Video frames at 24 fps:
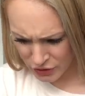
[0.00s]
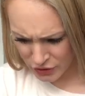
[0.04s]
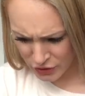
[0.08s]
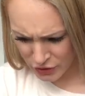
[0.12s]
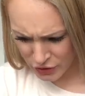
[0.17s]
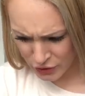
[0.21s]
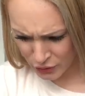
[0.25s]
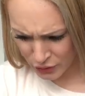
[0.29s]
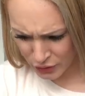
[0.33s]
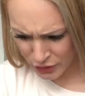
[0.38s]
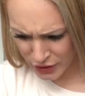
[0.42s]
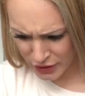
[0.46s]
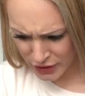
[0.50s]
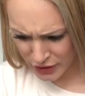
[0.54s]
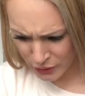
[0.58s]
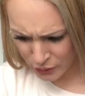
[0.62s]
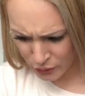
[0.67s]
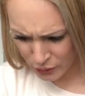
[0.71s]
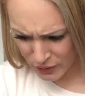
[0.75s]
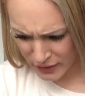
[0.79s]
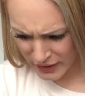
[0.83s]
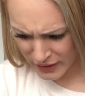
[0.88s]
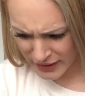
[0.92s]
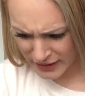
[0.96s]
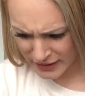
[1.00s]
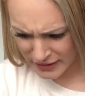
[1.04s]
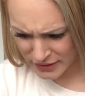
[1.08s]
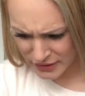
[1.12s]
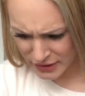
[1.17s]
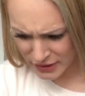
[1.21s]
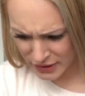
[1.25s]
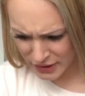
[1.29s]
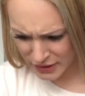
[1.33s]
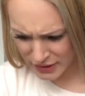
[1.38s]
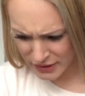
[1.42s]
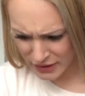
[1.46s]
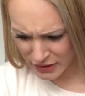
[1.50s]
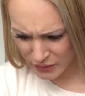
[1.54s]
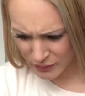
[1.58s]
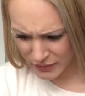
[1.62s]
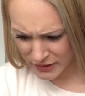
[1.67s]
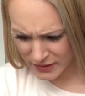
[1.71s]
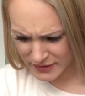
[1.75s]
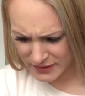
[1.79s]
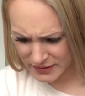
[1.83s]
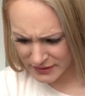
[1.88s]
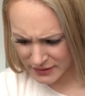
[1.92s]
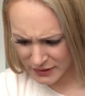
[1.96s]
cured white turkey.
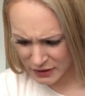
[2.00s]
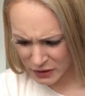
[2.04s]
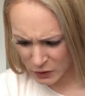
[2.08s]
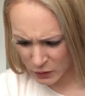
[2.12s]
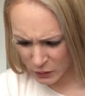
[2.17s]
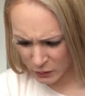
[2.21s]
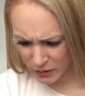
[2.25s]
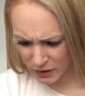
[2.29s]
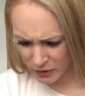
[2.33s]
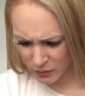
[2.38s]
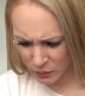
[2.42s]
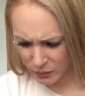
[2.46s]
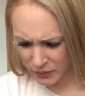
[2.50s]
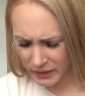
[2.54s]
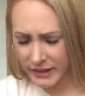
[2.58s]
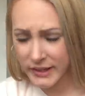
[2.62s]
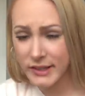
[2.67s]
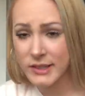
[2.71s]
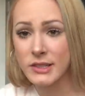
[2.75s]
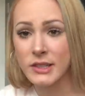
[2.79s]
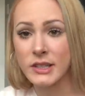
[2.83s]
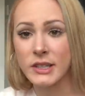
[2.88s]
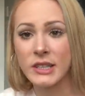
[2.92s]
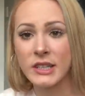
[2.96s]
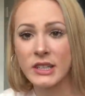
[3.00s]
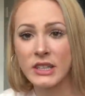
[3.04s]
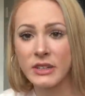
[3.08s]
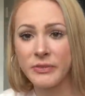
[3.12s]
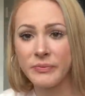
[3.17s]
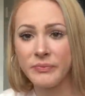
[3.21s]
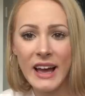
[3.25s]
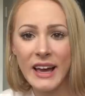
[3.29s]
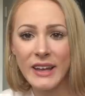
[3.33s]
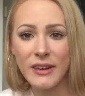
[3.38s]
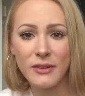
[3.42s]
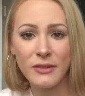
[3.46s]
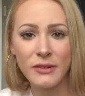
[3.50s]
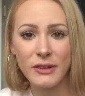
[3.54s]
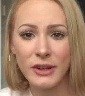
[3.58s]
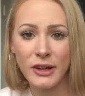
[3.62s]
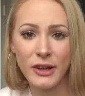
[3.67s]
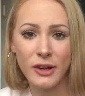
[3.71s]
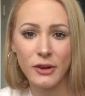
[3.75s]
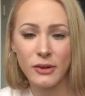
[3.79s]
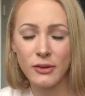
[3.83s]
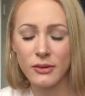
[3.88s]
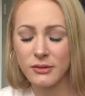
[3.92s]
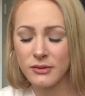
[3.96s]
What is cured white turkey? I don't
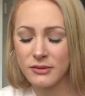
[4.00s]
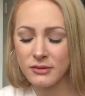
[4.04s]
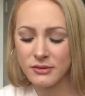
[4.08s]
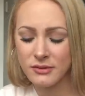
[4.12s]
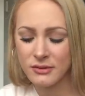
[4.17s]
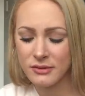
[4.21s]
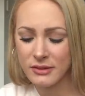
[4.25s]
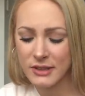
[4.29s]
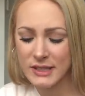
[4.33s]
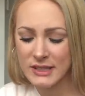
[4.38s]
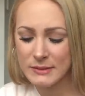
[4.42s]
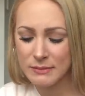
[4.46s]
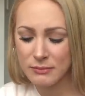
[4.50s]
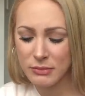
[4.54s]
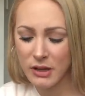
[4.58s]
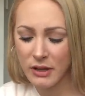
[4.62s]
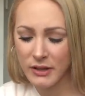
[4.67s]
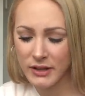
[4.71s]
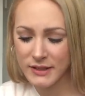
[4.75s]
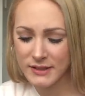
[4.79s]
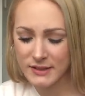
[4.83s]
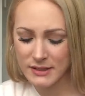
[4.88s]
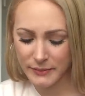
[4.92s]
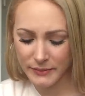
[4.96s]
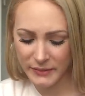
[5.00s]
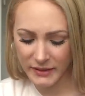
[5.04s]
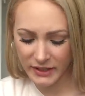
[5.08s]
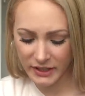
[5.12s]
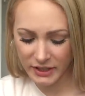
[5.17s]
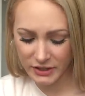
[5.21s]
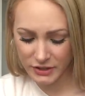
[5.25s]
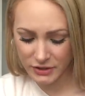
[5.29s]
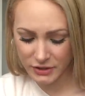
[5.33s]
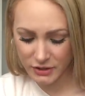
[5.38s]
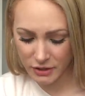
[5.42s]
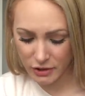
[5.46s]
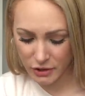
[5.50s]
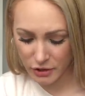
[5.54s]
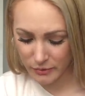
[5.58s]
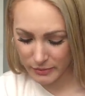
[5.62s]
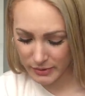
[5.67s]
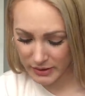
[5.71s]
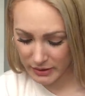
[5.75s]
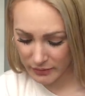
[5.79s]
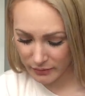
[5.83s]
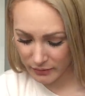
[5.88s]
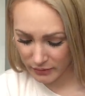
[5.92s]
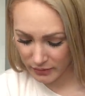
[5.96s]
know. It's probably something I should know,
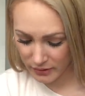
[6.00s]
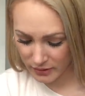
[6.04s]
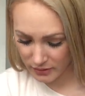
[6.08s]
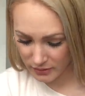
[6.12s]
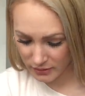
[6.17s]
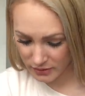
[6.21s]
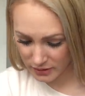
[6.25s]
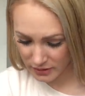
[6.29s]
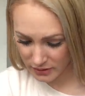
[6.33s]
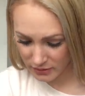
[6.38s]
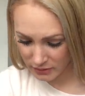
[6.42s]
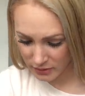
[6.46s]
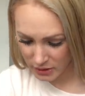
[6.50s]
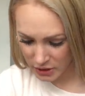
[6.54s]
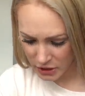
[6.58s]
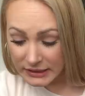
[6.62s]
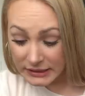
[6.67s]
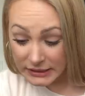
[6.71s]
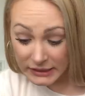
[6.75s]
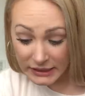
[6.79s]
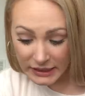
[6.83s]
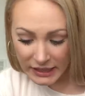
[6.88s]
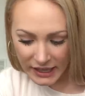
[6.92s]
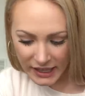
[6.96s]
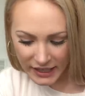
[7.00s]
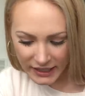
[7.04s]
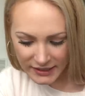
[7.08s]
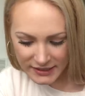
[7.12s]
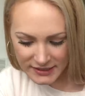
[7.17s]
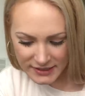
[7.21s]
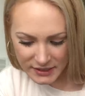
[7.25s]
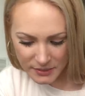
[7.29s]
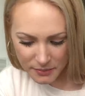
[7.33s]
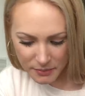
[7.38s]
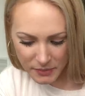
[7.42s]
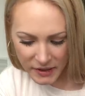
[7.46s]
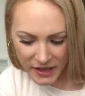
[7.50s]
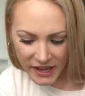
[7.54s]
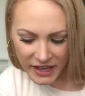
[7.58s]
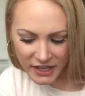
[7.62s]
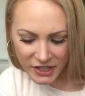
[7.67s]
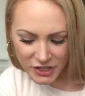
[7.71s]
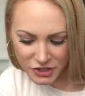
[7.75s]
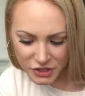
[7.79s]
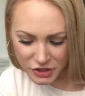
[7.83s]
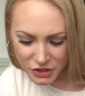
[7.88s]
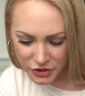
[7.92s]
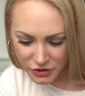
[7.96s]
but I really don't know. Light
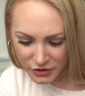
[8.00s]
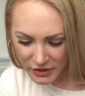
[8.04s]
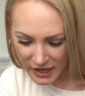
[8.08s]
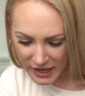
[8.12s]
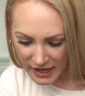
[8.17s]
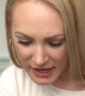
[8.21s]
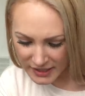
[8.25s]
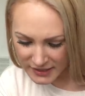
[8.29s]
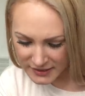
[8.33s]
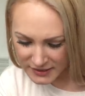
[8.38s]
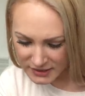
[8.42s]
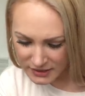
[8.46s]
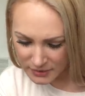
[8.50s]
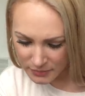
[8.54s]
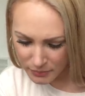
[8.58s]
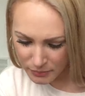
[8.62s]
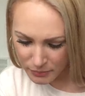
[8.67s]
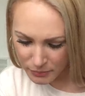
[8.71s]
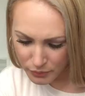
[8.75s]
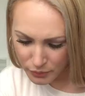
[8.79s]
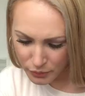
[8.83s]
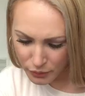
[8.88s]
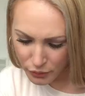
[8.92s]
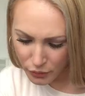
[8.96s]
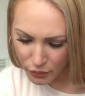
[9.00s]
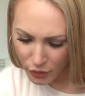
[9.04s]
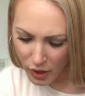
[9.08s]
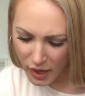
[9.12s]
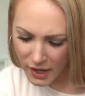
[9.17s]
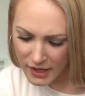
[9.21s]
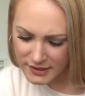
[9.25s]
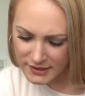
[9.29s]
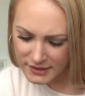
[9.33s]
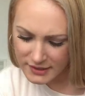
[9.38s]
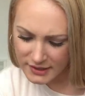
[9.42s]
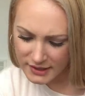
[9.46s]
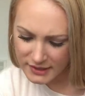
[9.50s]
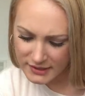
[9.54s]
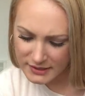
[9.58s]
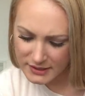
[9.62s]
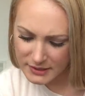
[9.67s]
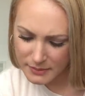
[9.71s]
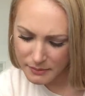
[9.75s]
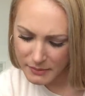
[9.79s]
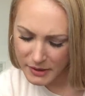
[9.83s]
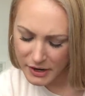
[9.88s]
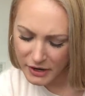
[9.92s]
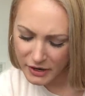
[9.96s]
pasteurized processed
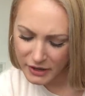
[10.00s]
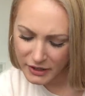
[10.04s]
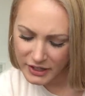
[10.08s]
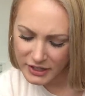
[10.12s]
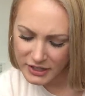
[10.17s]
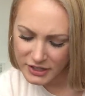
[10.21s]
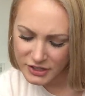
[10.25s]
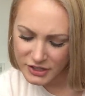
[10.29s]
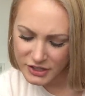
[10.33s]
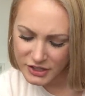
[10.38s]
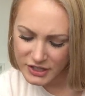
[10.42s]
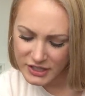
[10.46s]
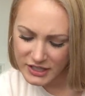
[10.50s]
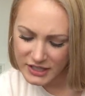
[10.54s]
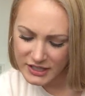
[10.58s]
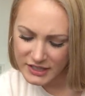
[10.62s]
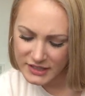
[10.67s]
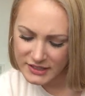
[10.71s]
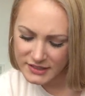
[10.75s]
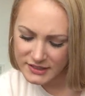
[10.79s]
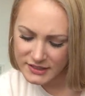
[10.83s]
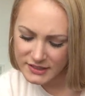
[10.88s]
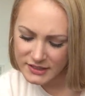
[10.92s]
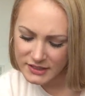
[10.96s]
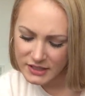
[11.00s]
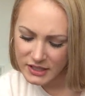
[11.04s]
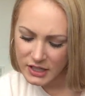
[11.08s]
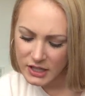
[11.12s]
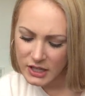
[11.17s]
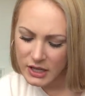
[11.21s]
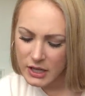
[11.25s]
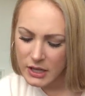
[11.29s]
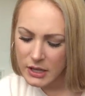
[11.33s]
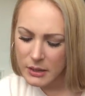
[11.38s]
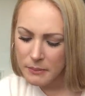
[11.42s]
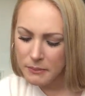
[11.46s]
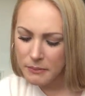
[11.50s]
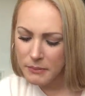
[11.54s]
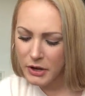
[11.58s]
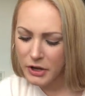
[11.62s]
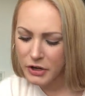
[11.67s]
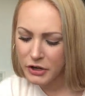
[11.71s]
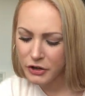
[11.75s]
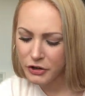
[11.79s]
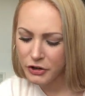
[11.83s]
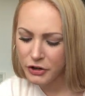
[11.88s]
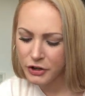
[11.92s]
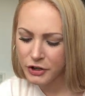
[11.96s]
American cheese,
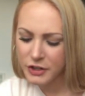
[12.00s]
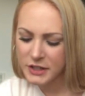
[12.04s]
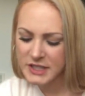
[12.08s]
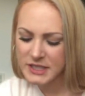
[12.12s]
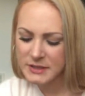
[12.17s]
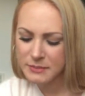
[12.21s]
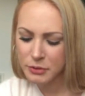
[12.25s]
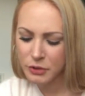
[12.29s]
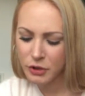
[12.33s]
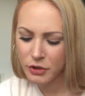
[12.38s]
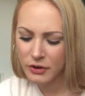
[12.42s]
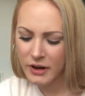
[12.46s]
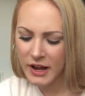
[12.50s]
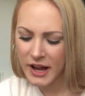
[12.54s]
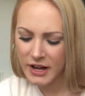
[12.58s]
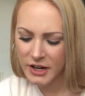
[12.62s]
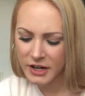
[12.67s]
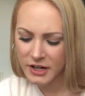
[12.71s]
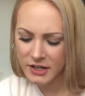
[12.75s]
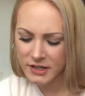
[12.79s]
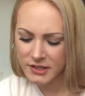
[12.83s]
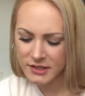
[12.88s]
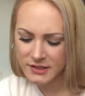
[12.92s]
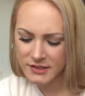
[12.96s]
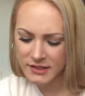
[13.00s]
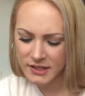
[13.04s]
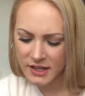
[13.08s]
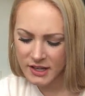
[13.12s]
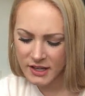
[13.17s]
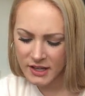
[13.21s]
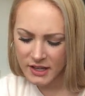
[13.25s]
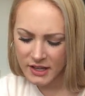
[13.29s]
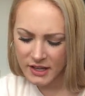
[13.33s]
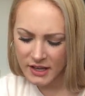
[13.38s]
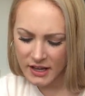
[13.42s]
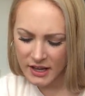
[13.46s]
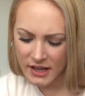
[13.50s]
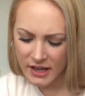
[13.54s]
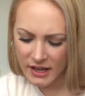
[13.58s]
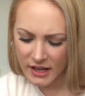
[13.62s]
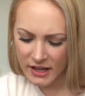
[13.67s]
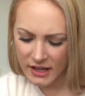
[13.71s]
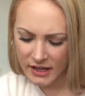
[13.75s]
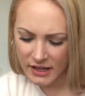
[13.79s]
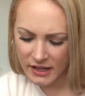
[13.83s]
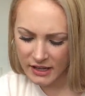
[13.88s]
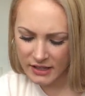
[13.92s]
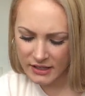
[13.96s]
butter crisp crackers,
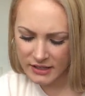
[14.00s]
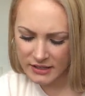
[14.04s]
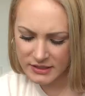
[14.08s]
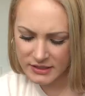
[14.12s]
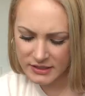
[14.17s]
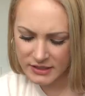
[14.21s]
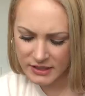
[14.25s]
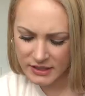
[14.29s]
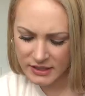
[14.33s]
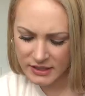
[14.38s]
and